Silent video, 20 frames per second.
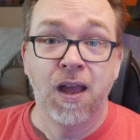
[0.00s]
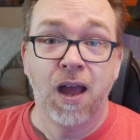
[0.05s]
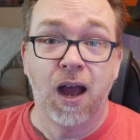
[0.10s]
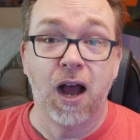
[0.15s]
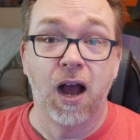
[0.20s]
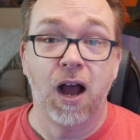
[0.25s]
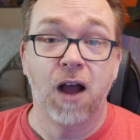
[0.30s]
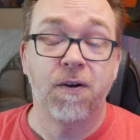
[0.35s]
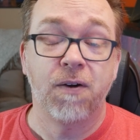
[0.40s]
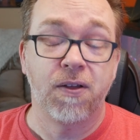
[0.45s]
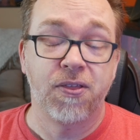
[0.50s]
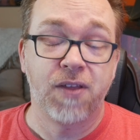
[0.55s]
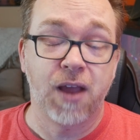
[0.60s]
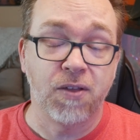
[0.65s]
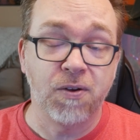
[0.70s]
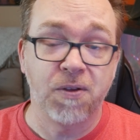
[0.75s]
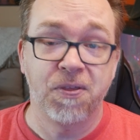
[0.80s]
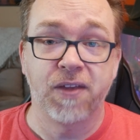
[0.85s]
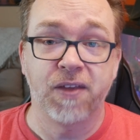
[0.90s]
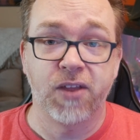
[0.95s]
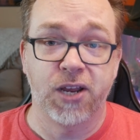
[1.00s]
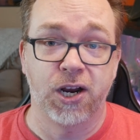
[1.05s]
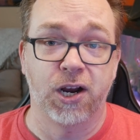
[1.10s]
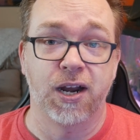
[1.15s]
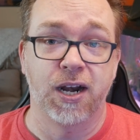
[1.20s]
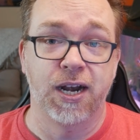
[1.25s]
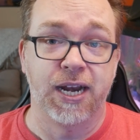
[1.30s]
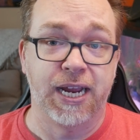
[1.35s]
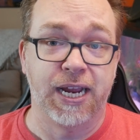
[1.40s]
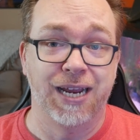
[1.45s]
Uh, uh, the other thing that you're
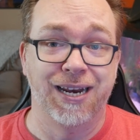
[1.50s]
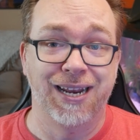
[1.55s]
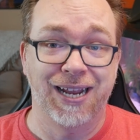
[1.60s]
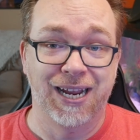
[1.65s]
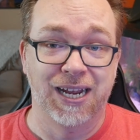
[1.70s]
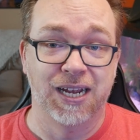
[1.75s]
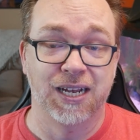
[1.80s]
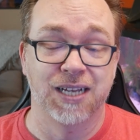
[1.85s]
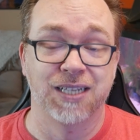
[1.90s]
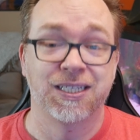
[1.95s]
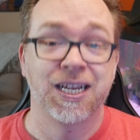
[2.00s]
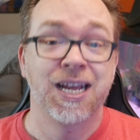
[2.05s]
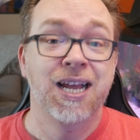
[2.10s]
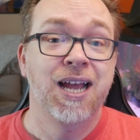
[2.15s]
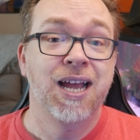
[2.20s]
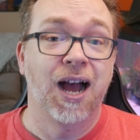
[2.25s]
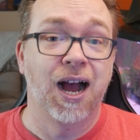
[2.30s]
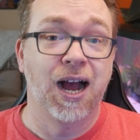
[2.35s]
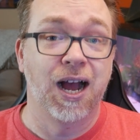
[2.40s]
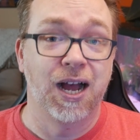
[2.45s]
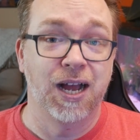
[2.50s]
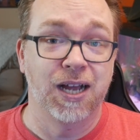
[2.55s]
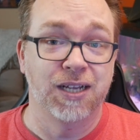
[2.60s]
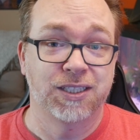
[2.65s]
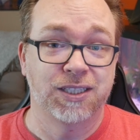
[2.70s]
going to need is uh,